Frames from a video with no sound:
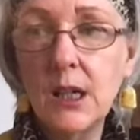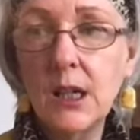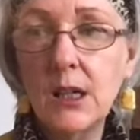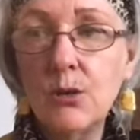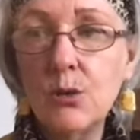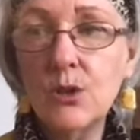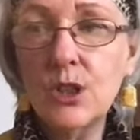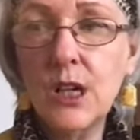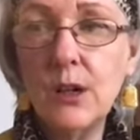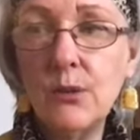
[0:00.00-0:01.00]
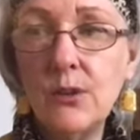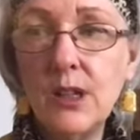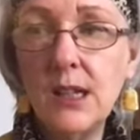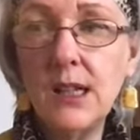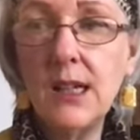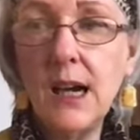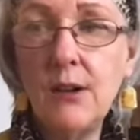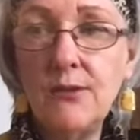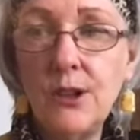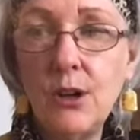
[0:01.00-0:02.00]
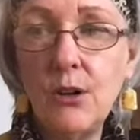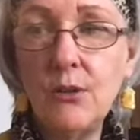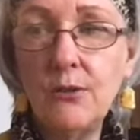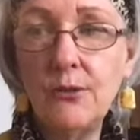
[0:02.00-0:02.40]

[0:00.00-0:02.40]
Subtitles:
And also the love of